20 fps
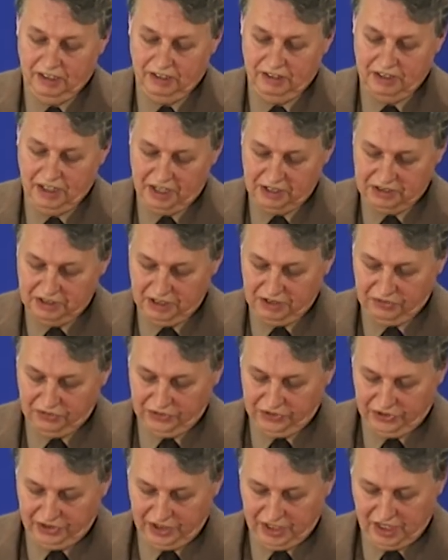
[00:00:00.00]

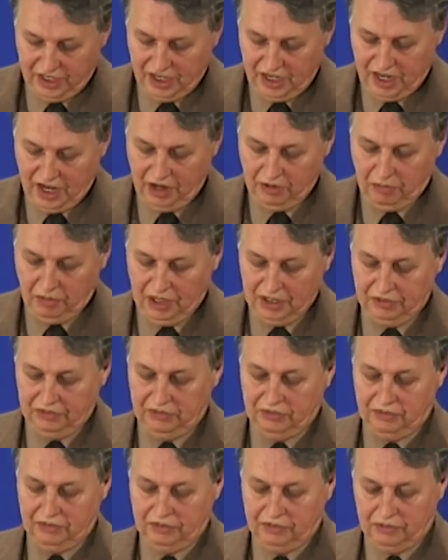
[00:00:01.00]
1930, and went
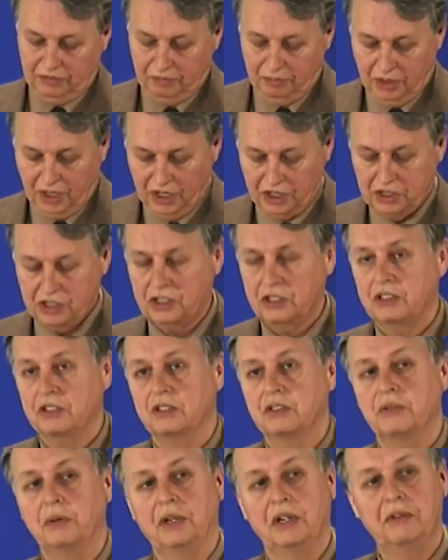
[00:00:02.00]
March
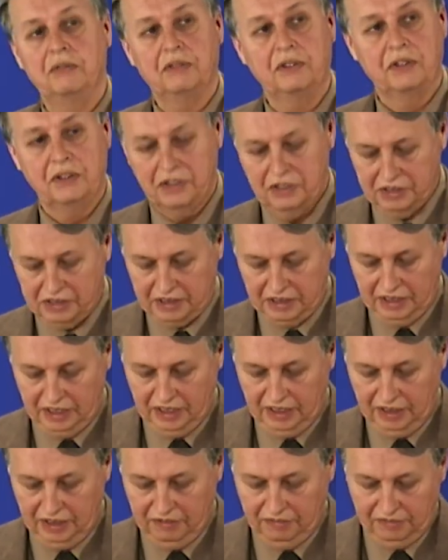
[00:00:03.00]
21st,
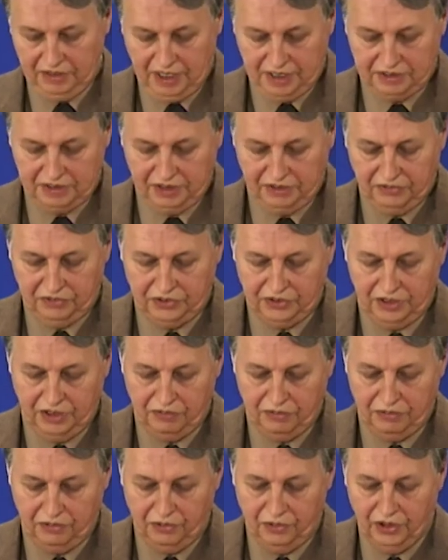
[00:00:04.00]

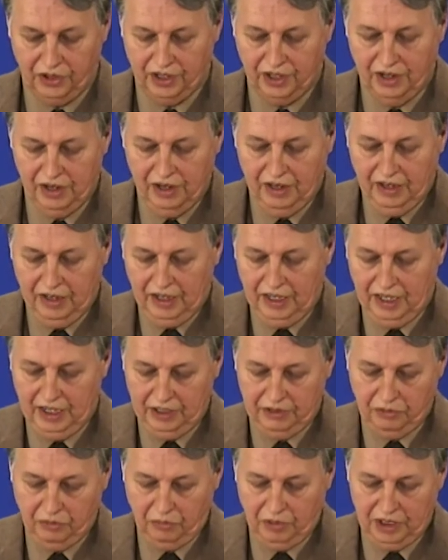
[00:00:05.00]
1934.
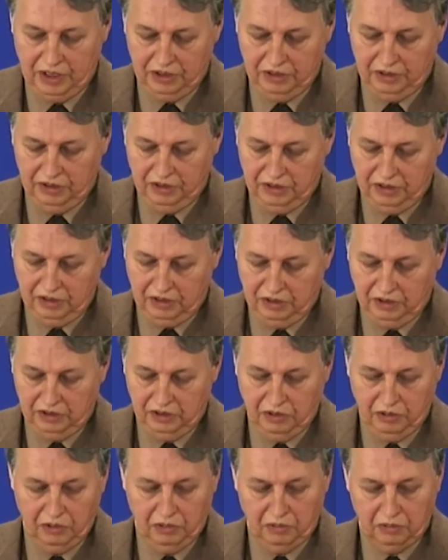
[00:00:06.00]
And when
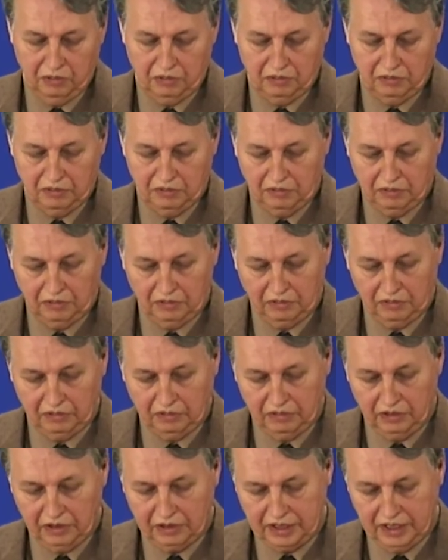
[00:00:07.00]
you
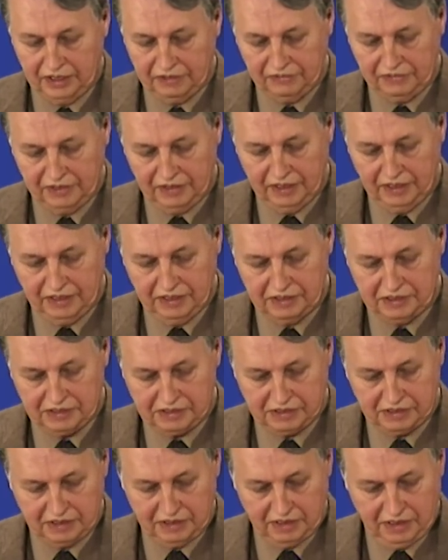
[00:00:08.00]
look at
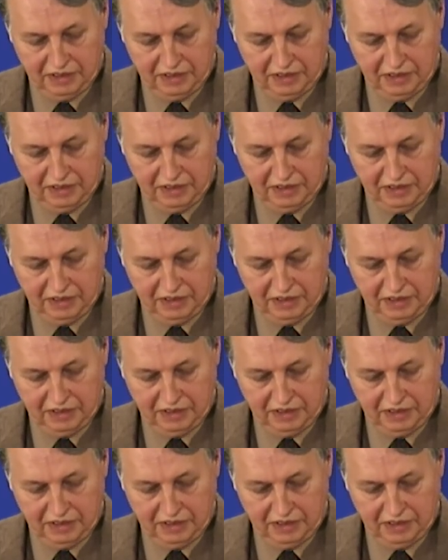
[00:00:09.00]
this,